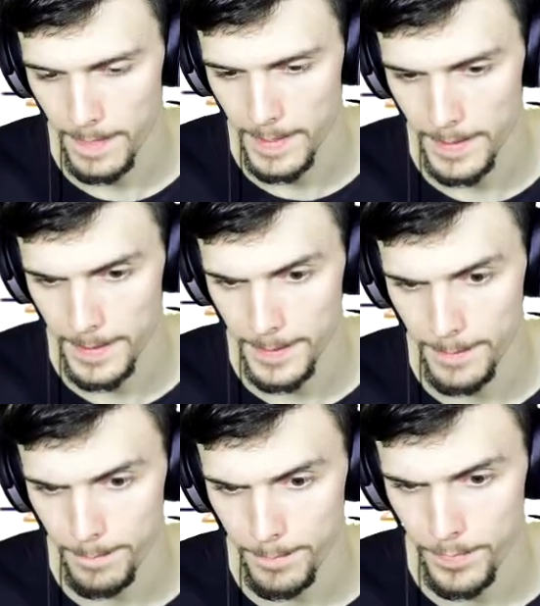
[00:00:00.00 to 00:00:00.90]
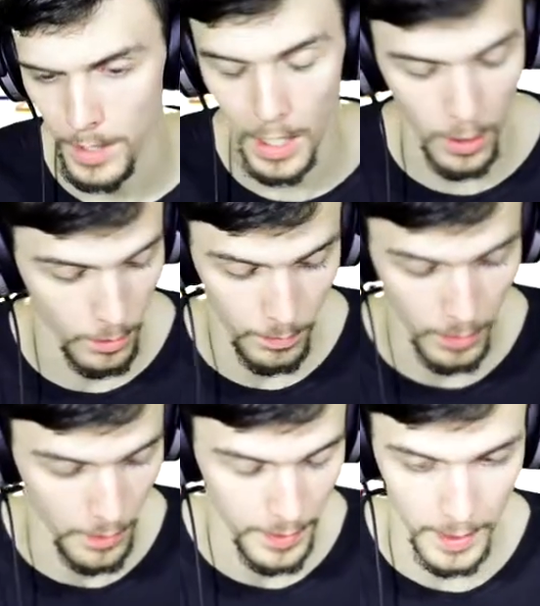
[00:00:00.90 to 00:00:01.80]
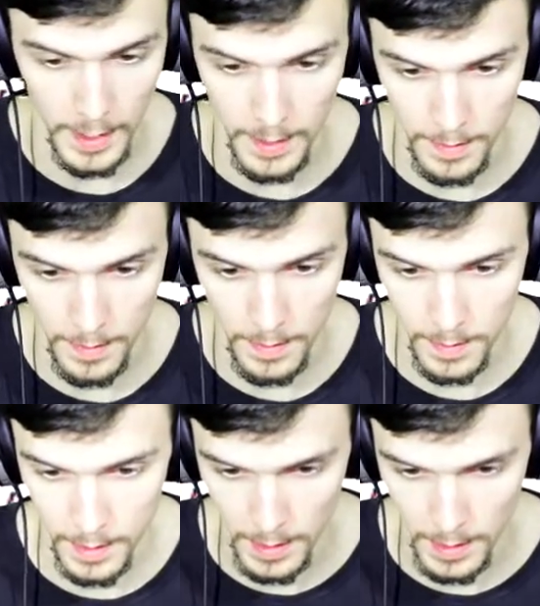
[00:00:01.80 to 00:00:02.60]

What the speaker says: Obviously that's.